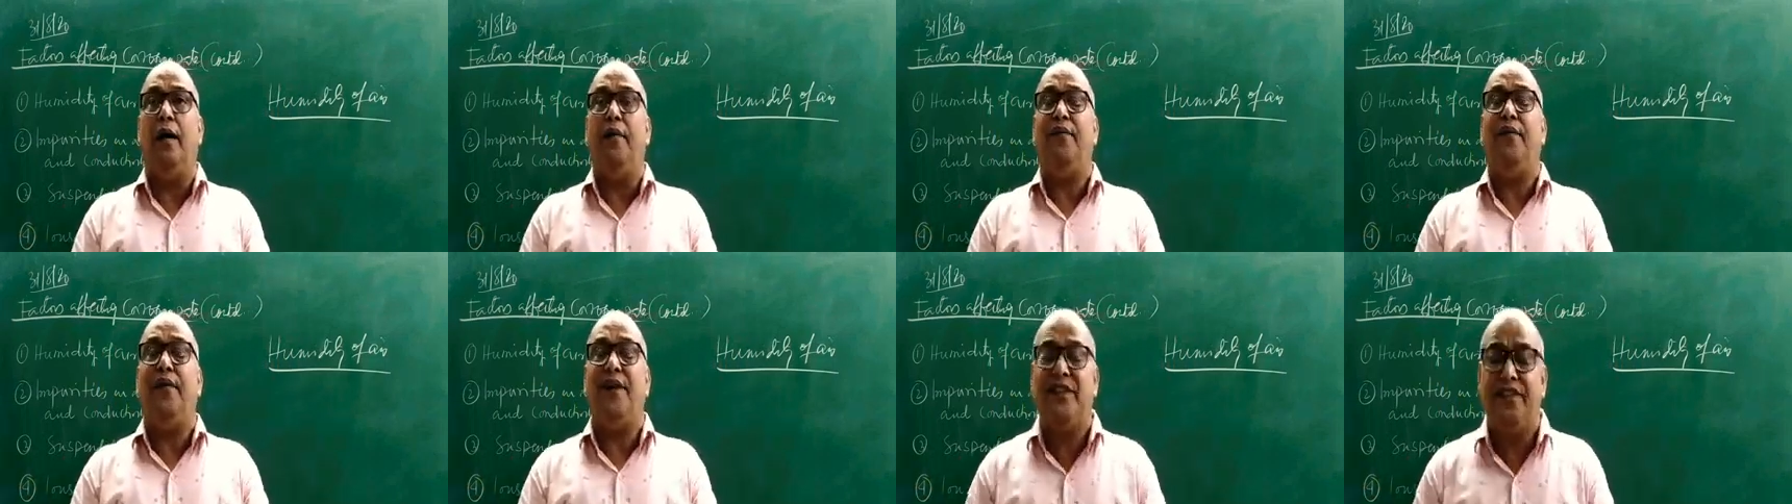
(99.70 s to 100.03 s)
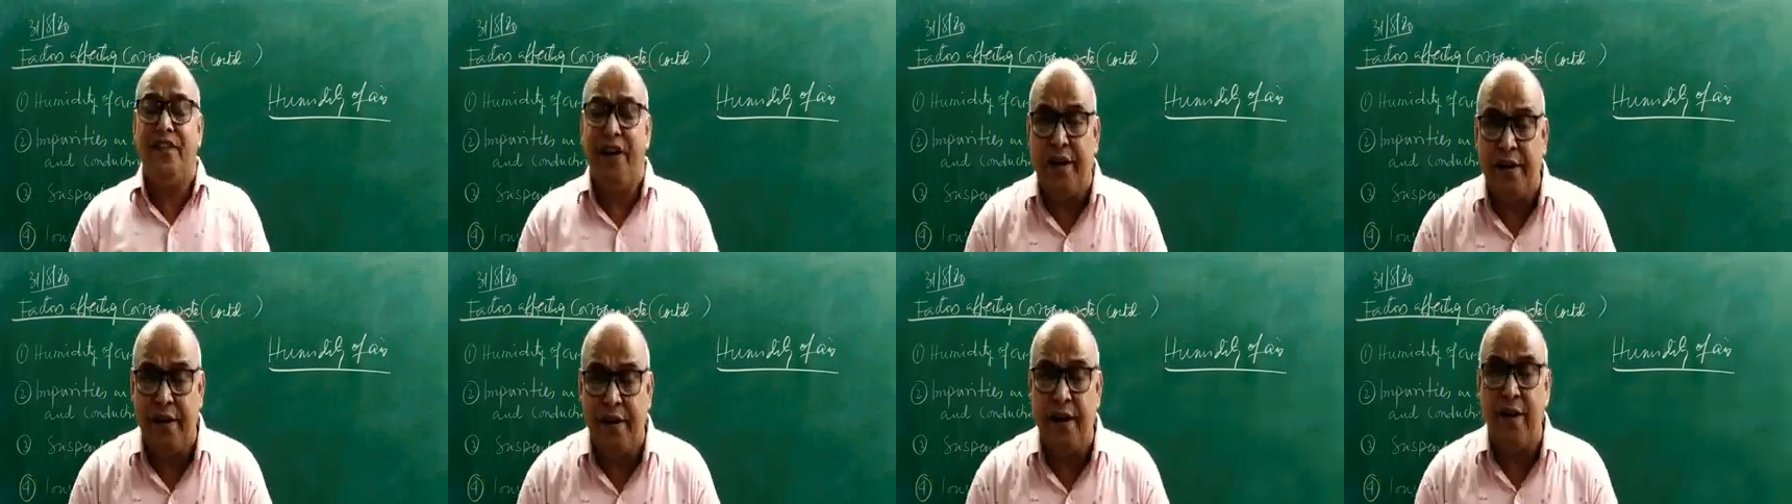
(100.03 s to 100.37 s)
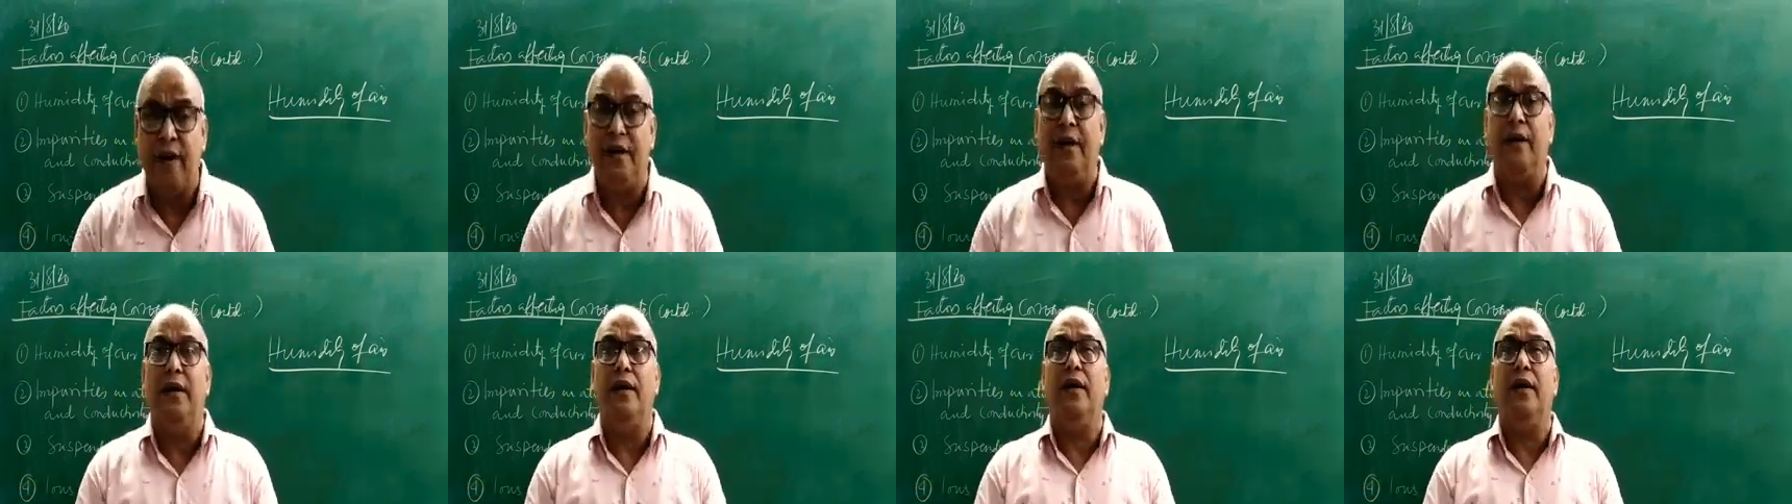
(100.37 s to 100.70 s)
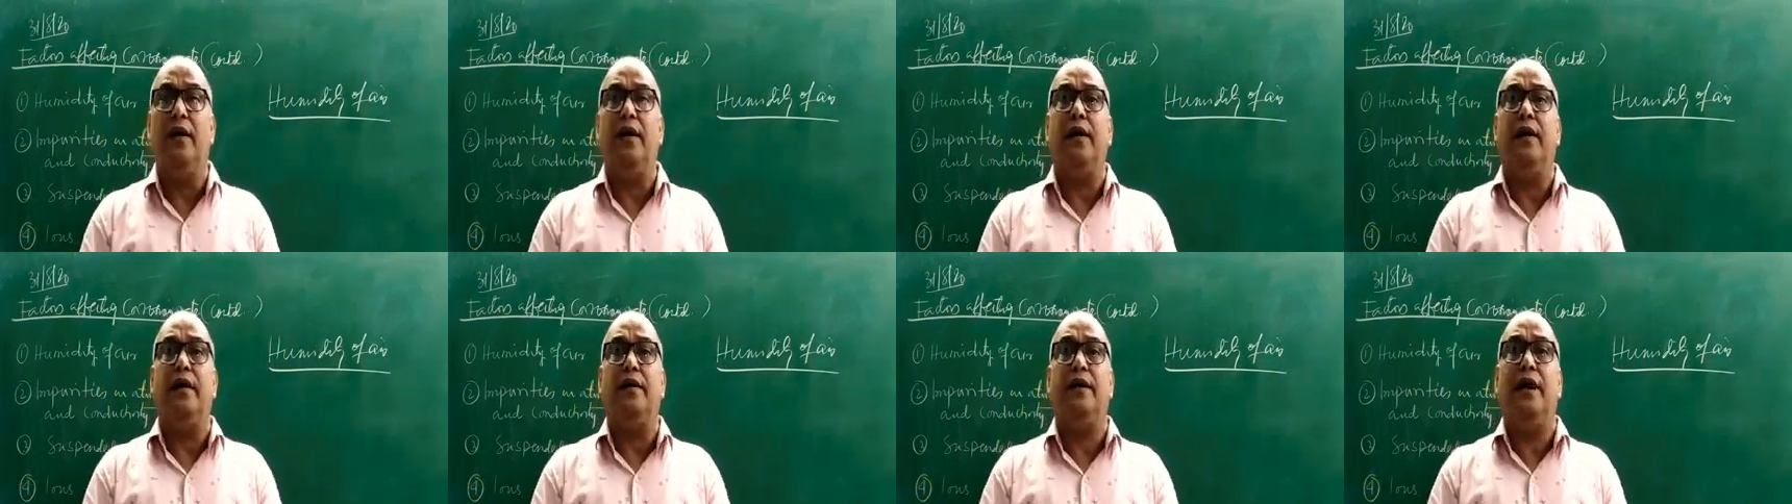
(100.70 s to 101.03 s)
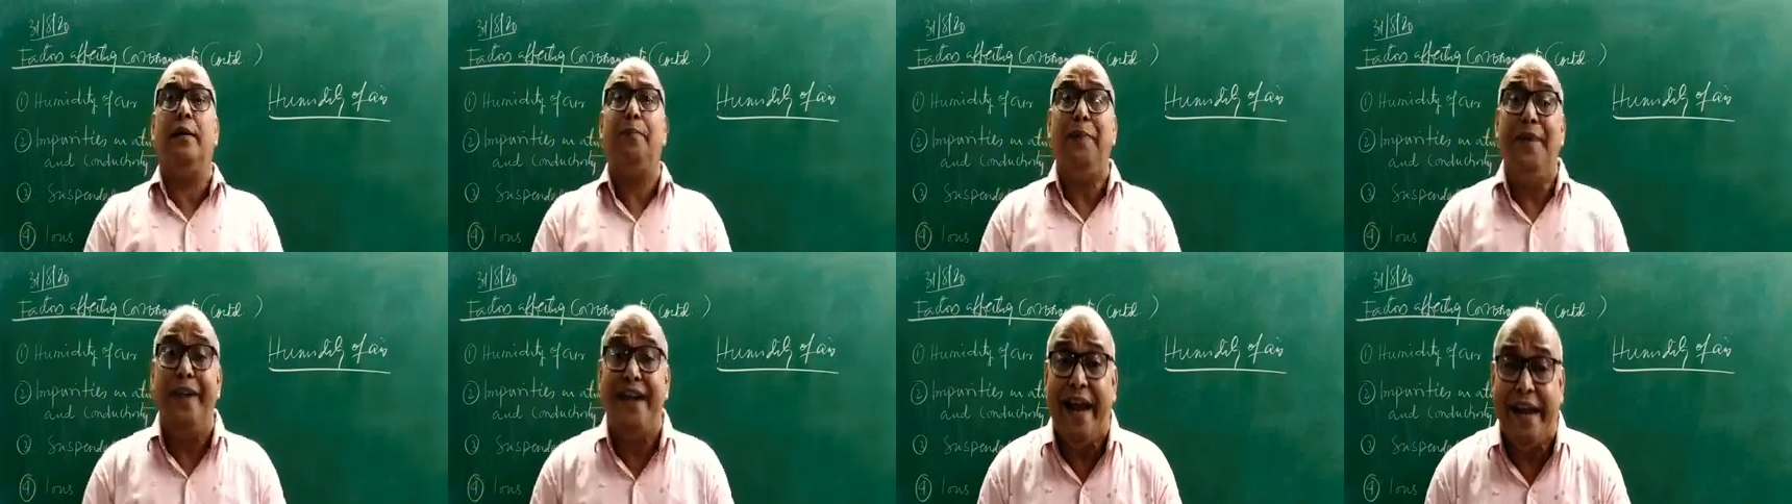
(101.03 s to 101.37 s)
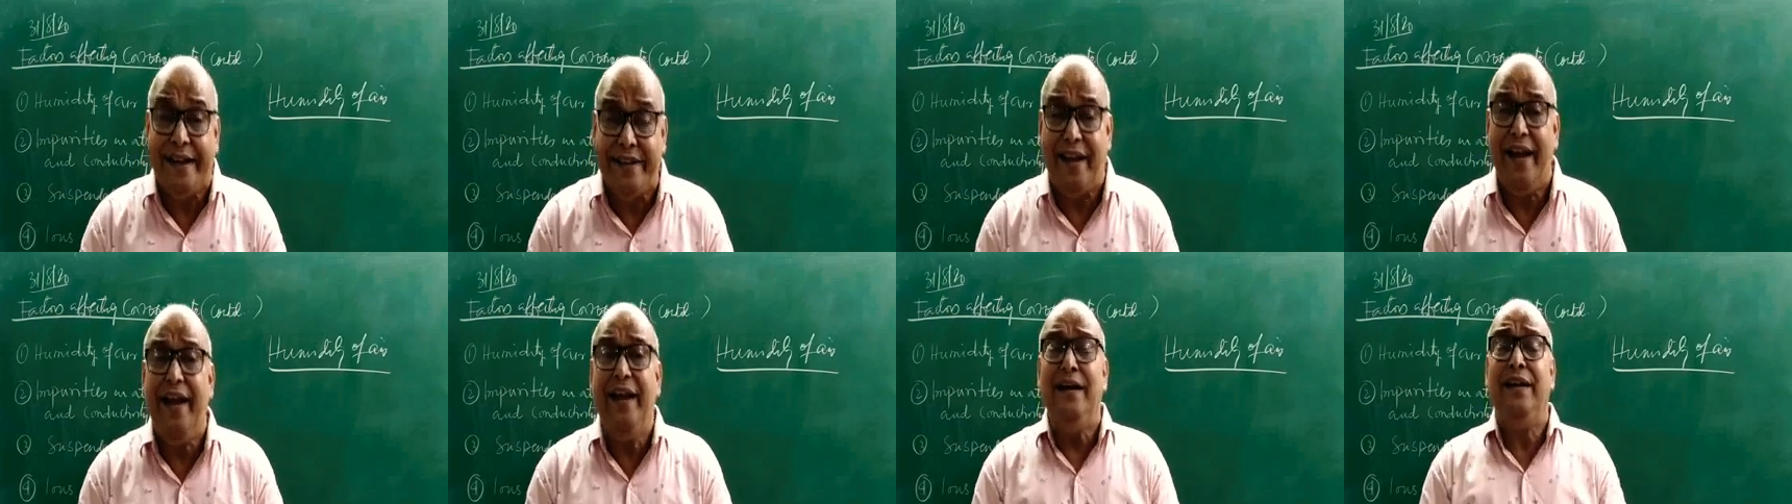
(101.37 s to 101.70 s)
further rapid
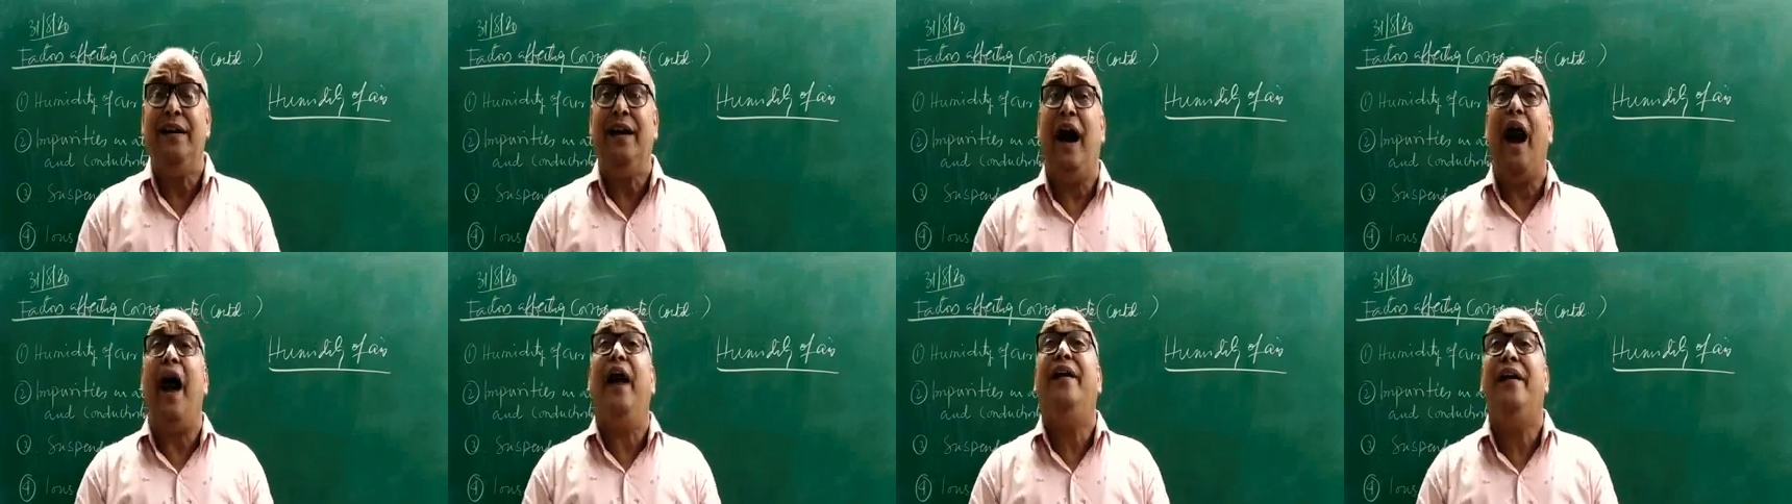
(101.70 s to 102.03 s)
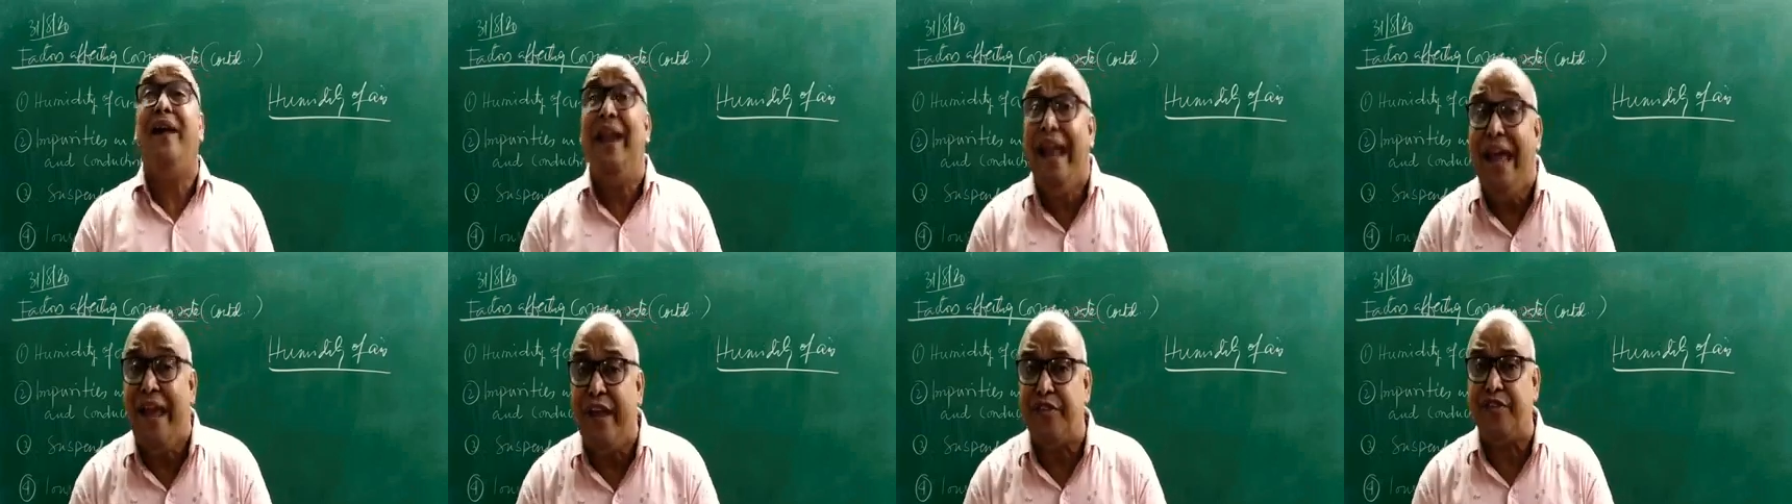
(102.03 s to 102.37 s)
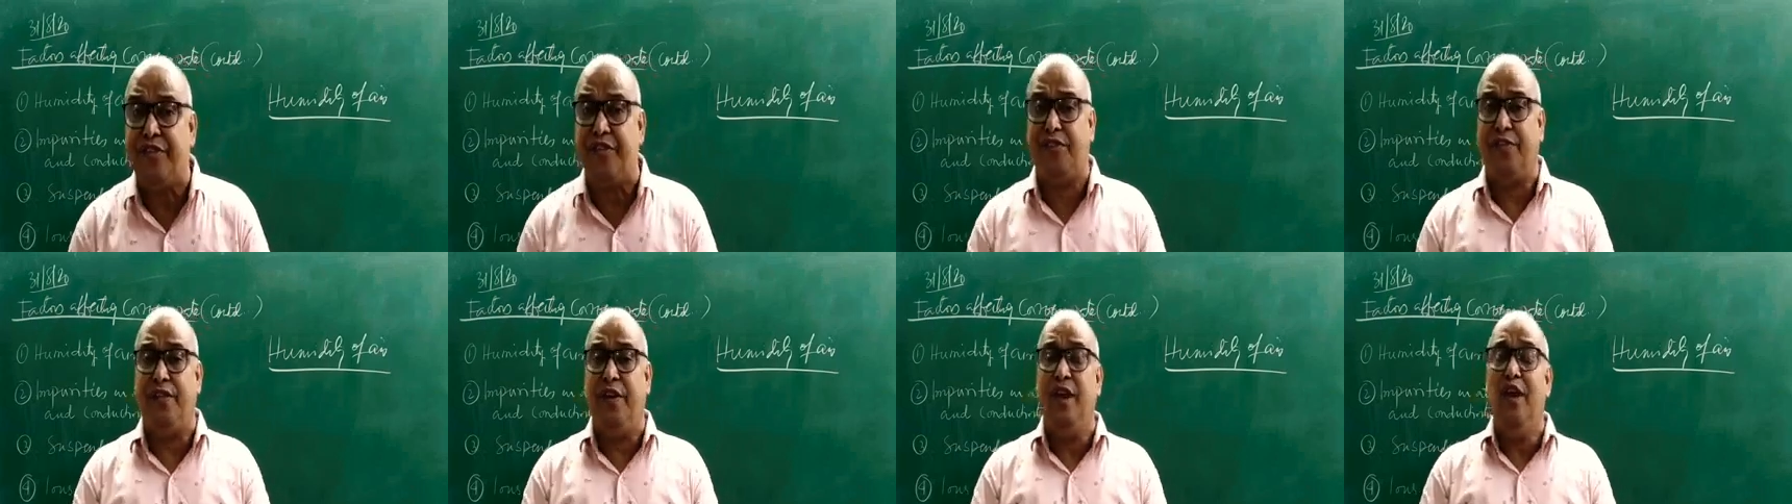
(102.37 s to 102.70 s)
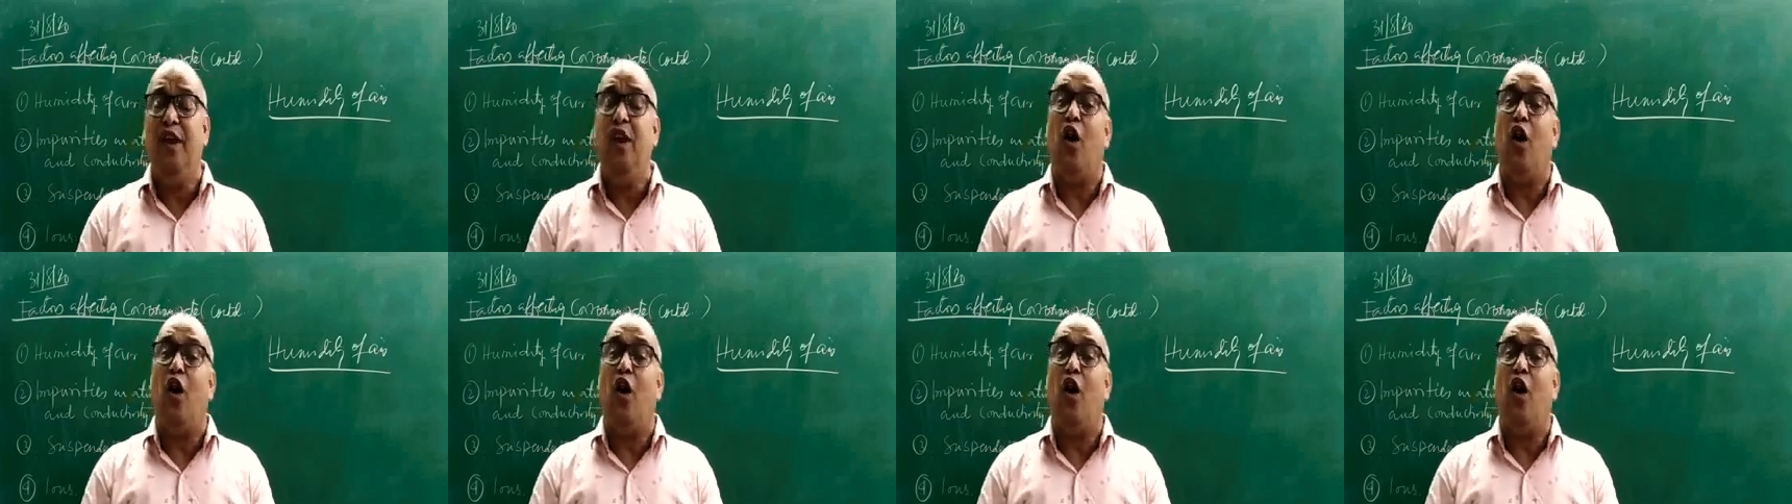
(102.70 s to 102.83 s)
attack unless